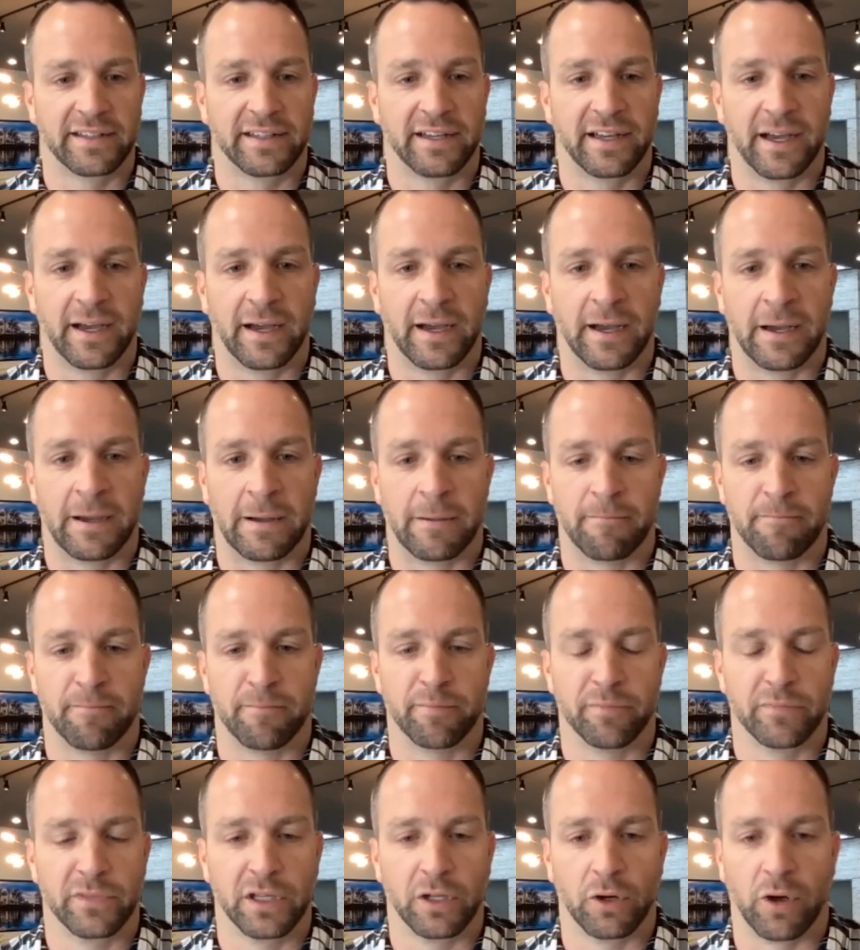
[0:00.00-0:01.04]

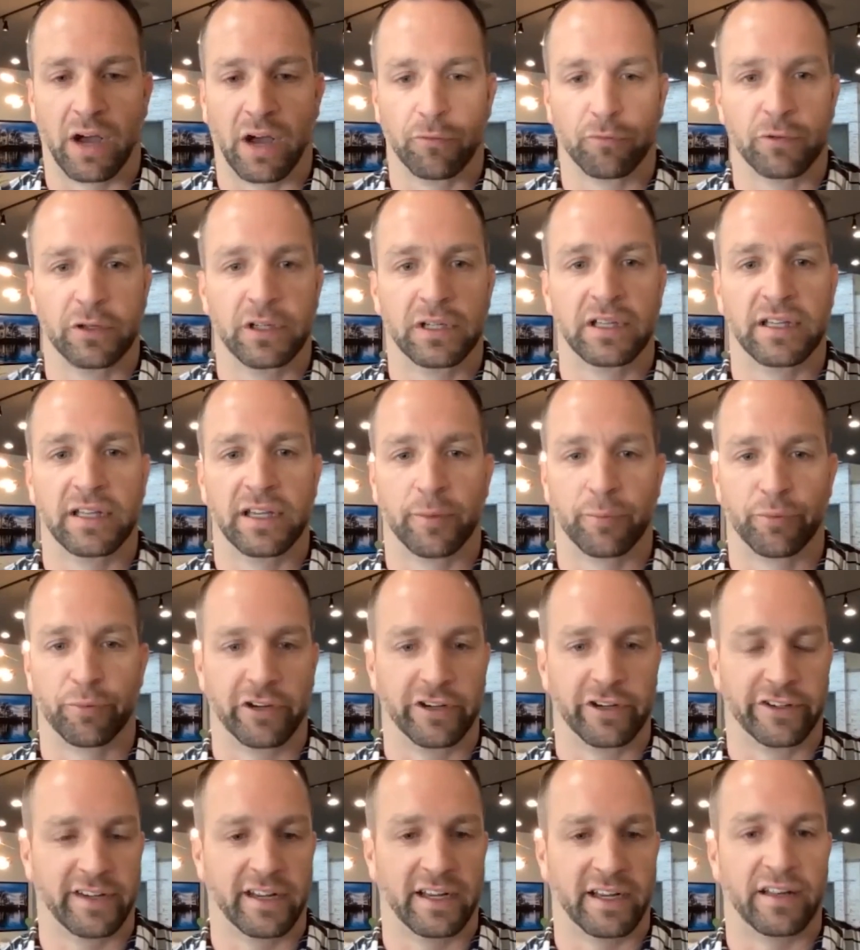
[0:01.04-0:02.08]
I really
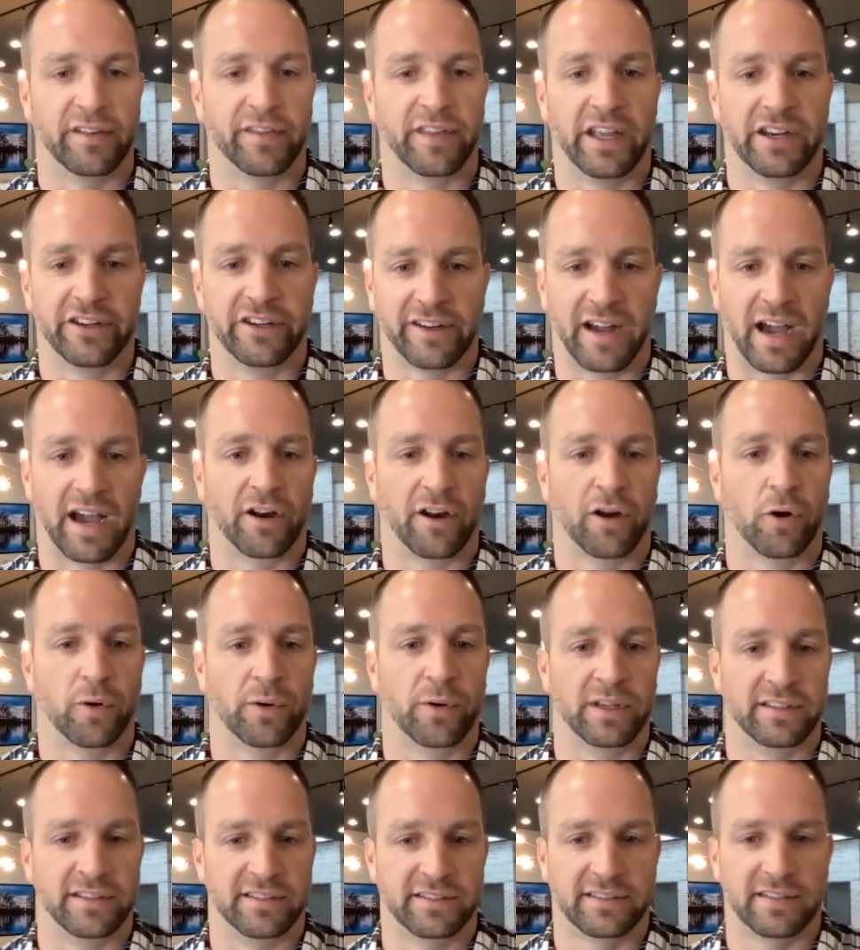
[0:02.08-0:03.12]
appreciated that John
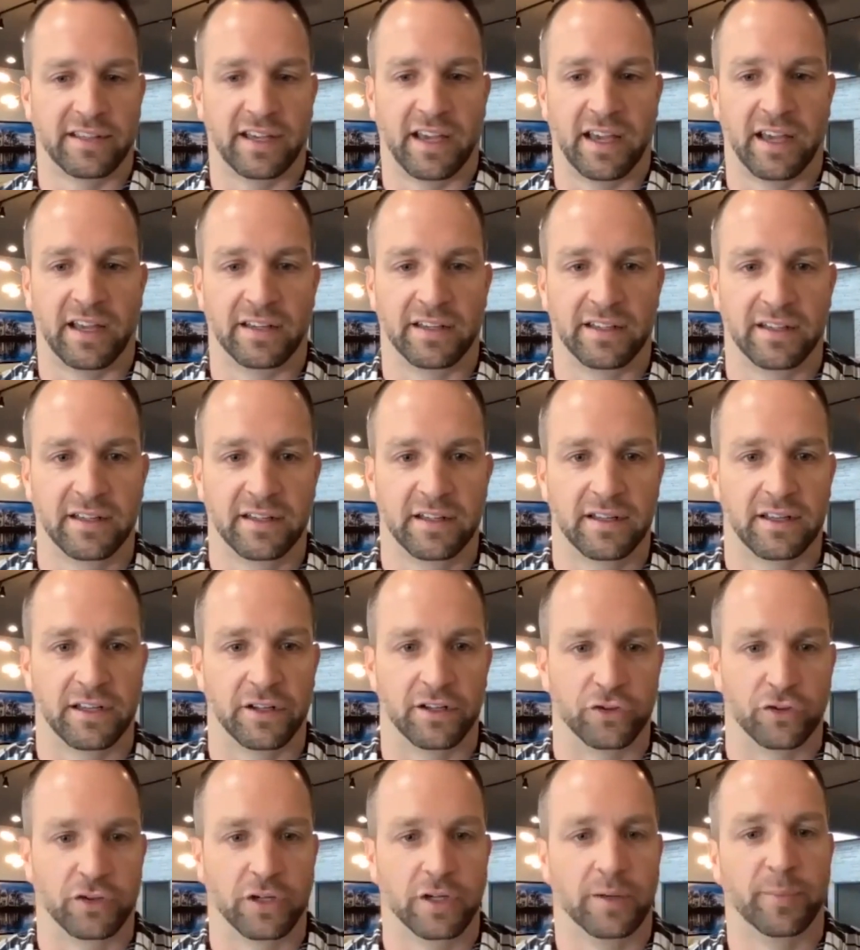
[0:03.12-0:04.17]
always had
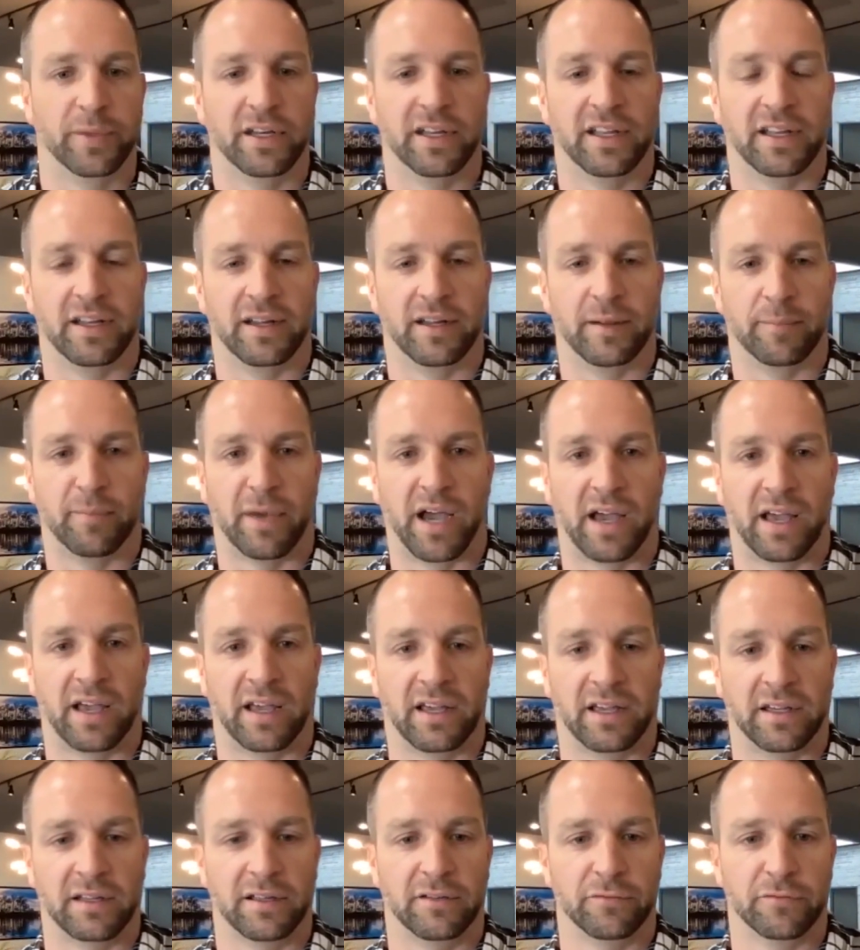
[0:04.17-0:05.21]
contributed in
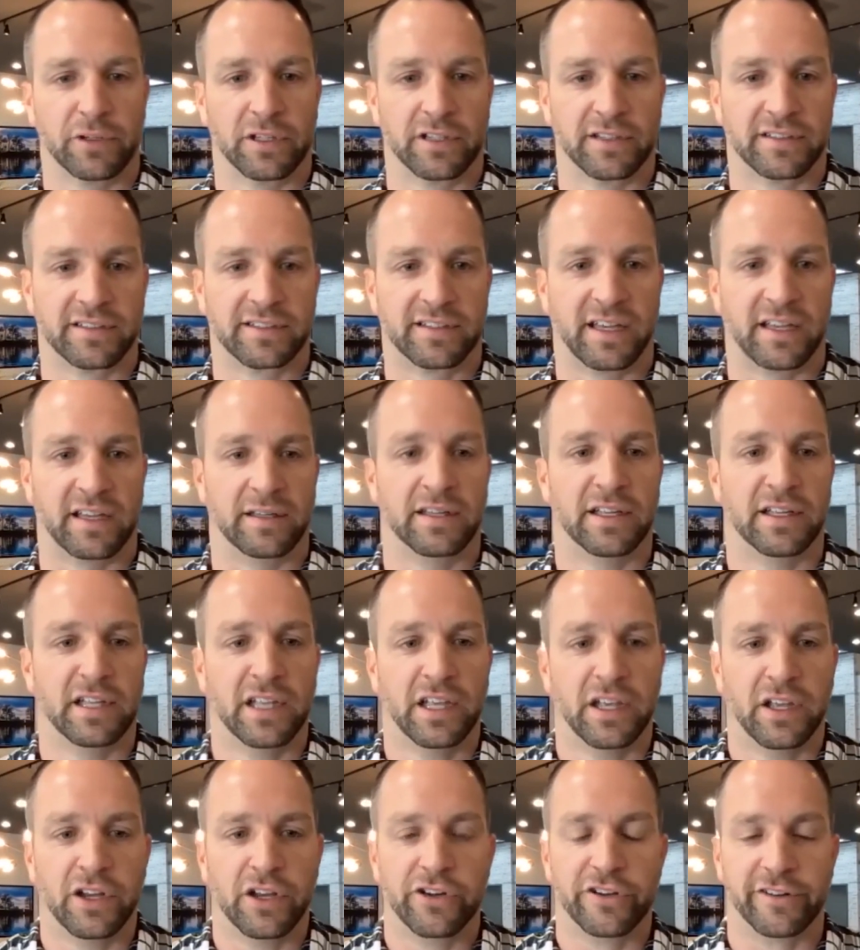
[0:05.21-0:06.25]
my real estate
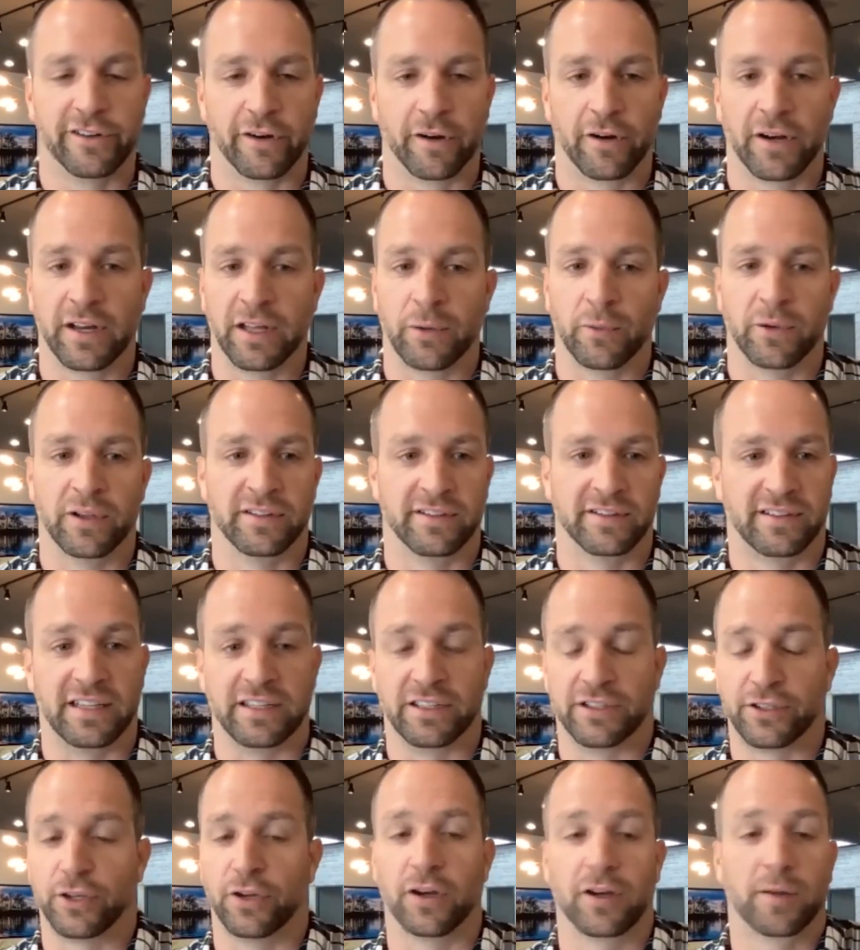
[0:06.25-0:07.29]
journey, was he
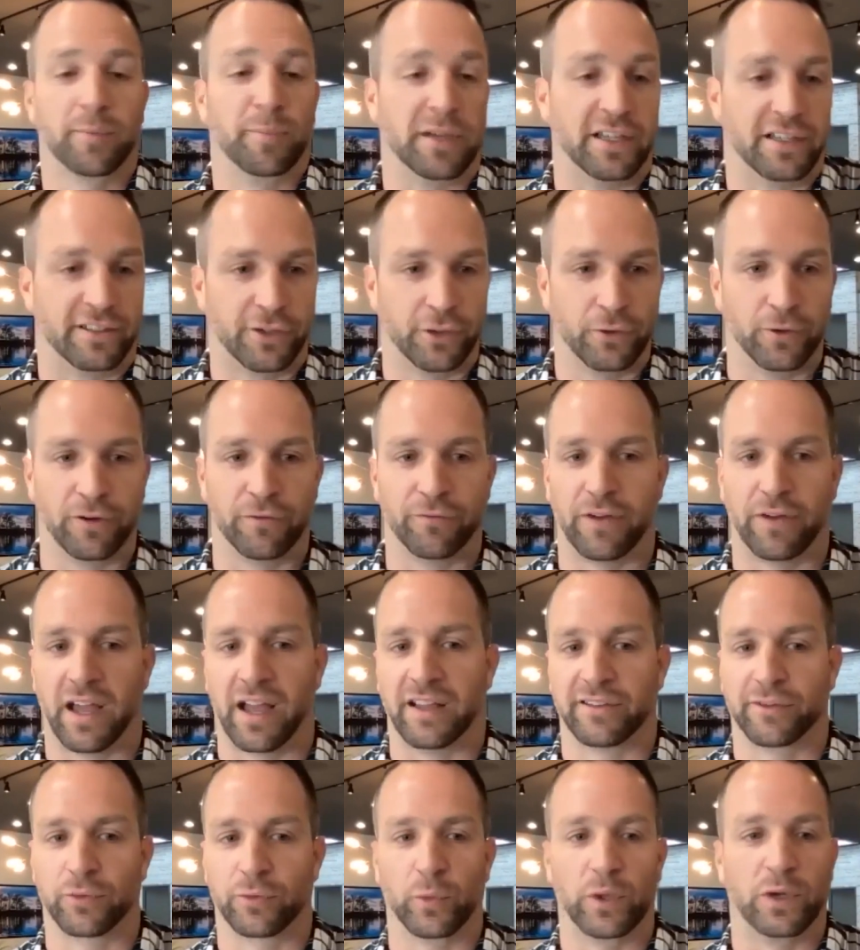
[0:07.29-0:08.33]
took me to events.